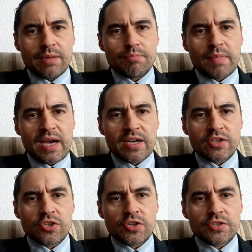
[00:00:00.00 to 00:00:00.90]
help
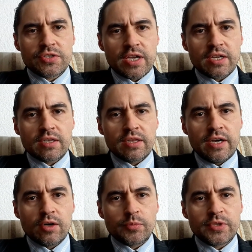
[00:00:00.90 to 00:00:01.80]
managers set
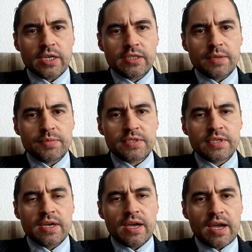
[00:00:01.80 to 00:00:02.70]
clear
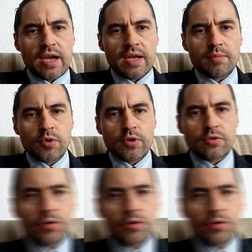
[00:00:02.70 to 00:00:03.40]
objectives and